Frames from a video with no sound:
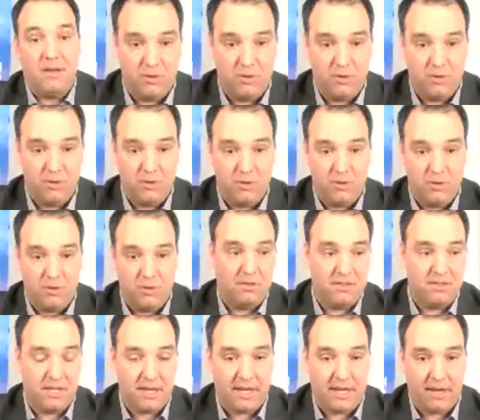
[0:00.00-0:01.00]
You
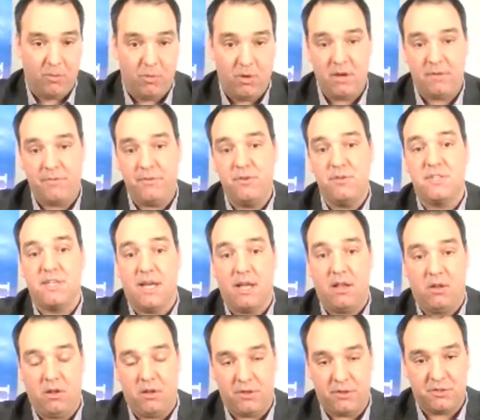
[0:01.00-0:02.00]
sell today. What if you
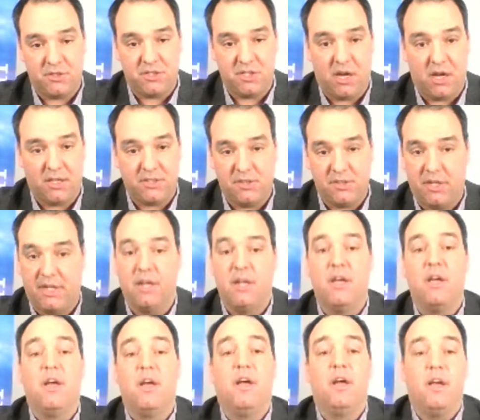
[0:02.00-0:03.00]
sell all your stocks? You're
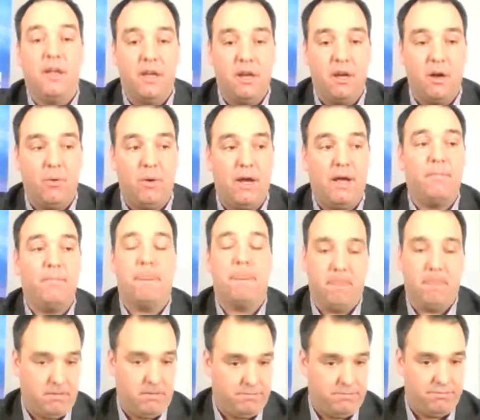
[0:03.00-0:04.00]
like, you know what?
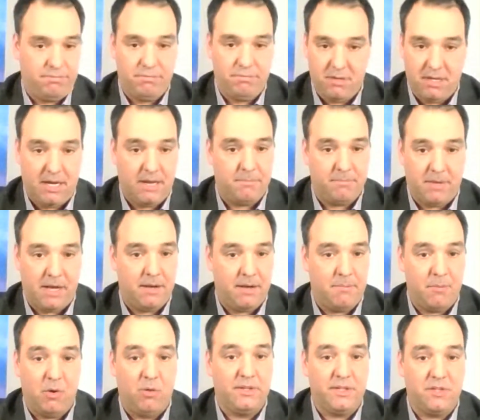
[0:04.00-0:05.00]

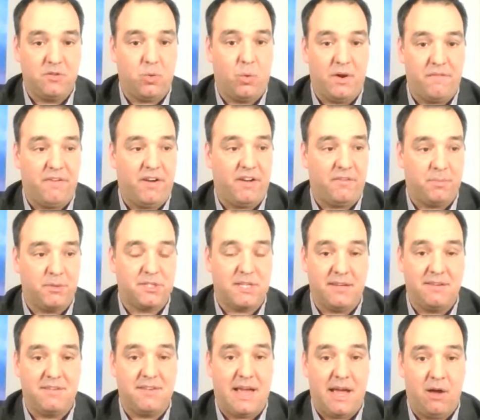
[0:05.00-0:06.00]
I'm only
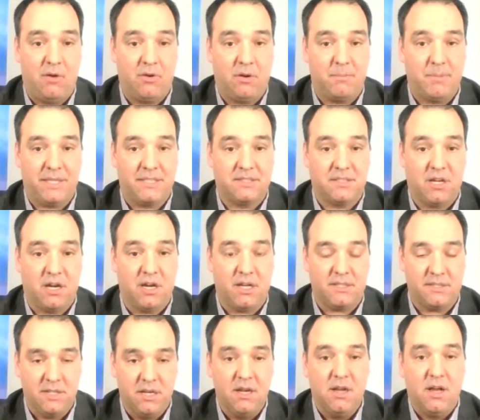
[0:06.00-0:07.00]
25% down on my
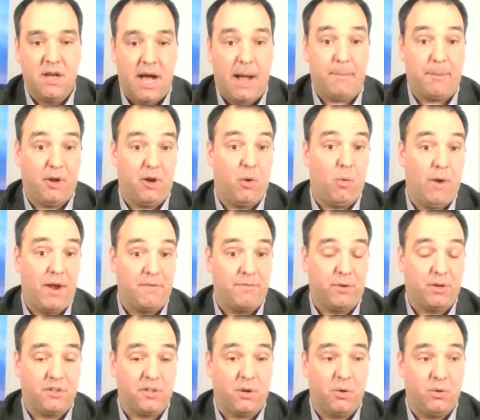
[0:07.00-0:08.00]
stocks. I'm going to
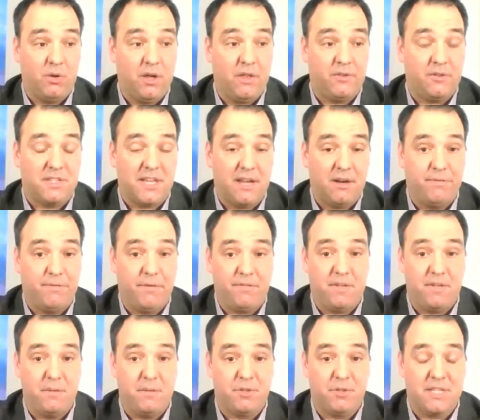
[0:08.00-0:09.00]
wait for it to go another
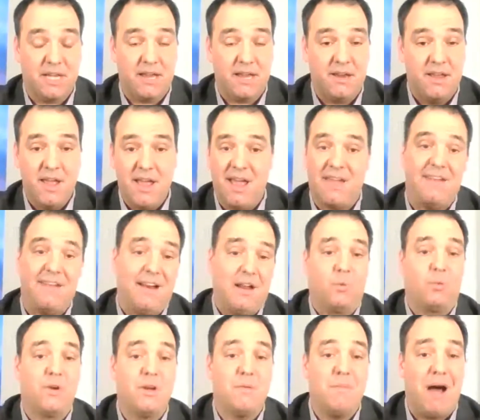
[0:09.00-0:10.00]
10%, and then
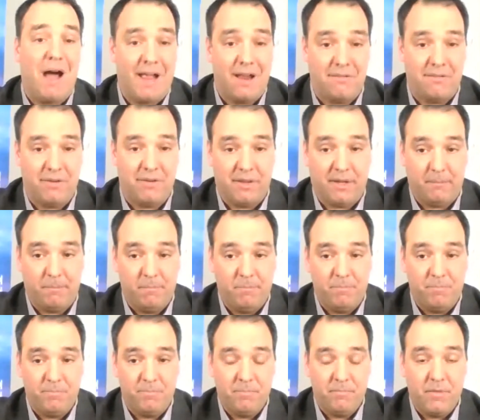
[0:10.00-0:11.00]
I'll rebuy everything.
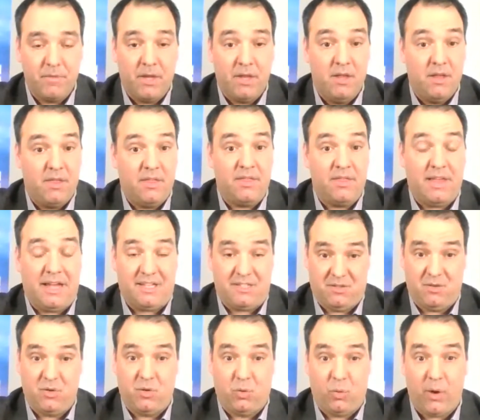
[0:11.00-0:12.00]

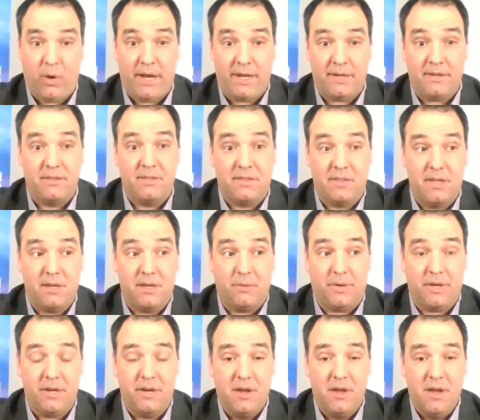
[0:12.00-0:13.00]
That's great in
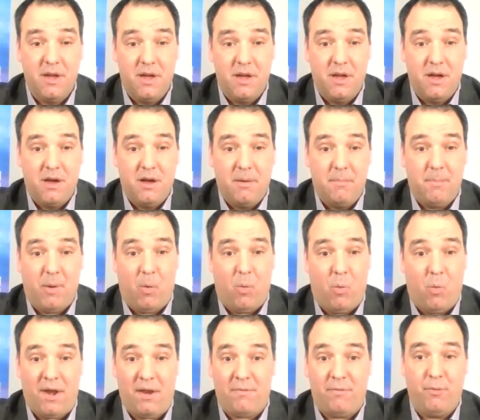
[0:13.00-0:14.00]
theory, but
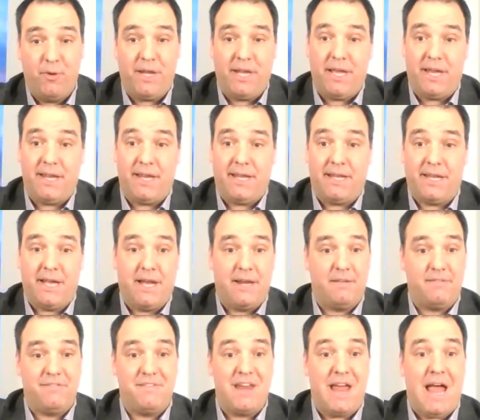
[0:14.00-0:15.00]
what if we get a kind
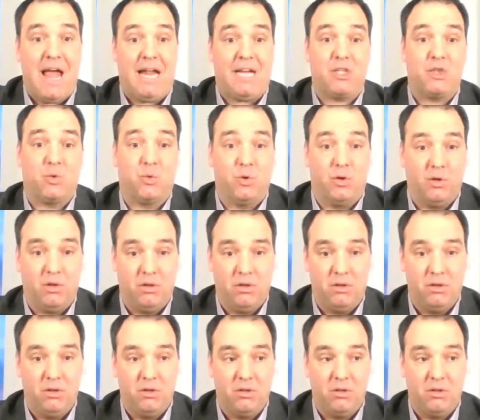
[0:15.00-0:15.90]
of natural